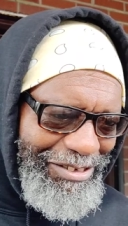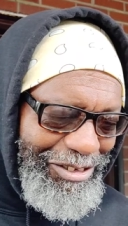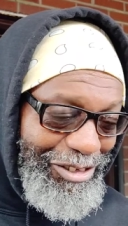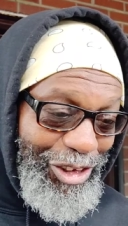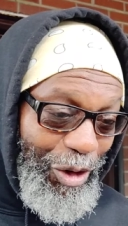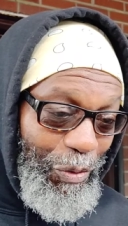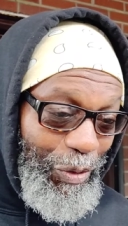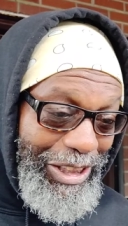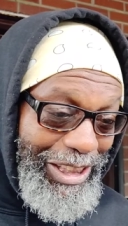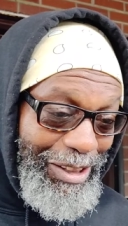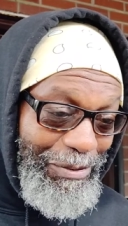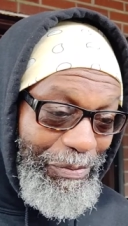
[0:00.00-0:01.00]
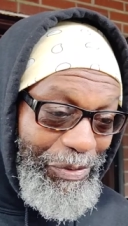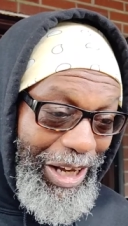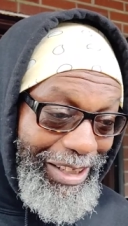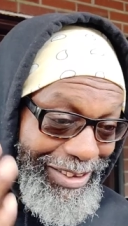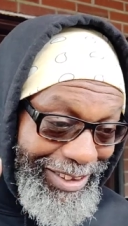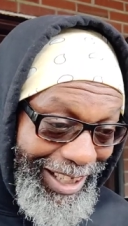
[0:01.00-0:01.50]
So what's the
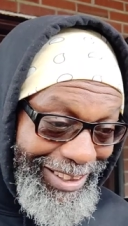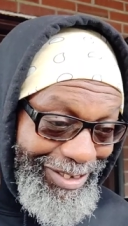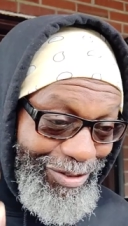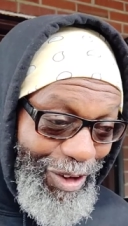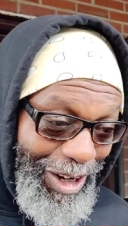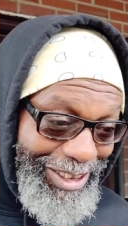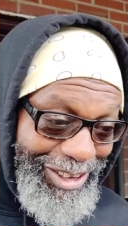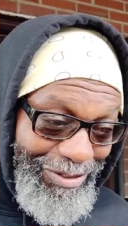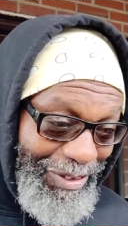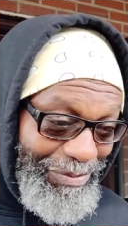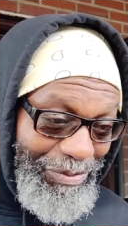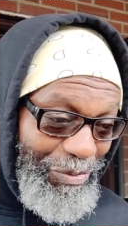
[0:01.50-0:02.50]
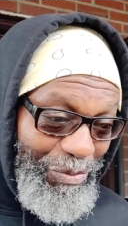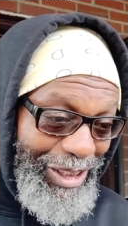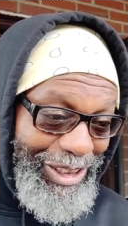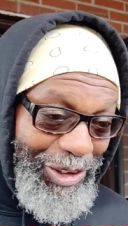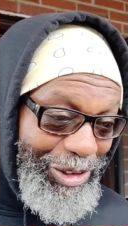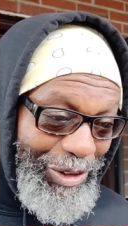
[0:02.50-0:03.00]
what,
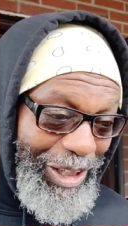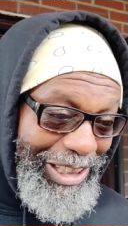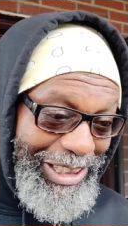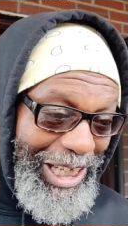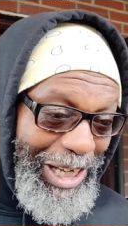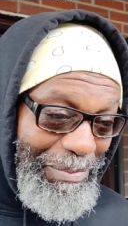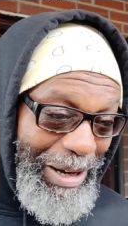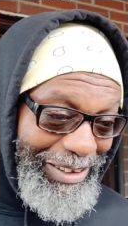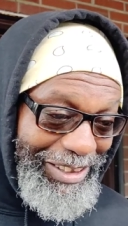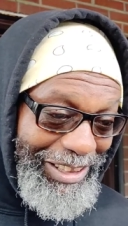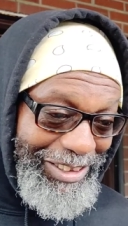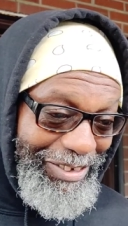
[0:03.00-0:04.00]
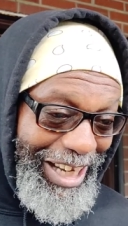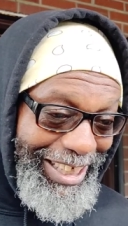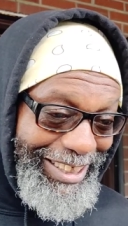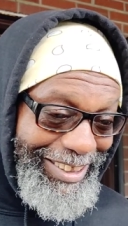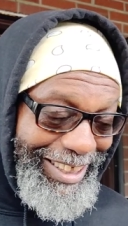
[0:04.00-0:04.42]
what don't you understand about this, right?